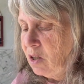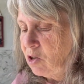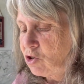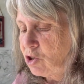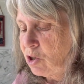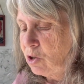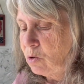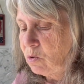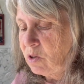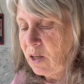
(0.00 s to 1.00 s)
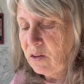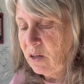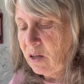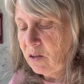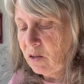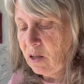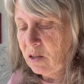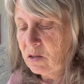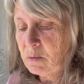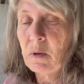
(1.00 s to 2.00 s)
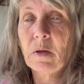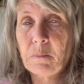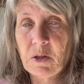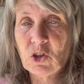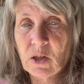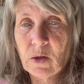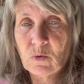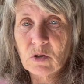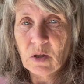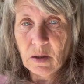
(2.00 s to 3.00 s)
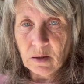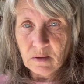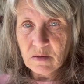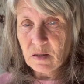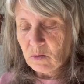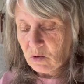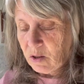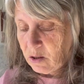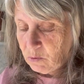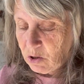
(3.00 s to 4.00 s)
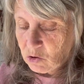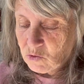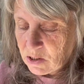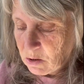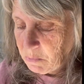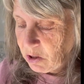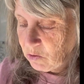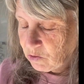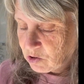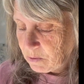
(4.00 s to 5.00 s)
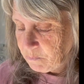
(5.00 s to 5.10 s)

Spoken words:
So they're there and they're measured out and sealed now as ready meals.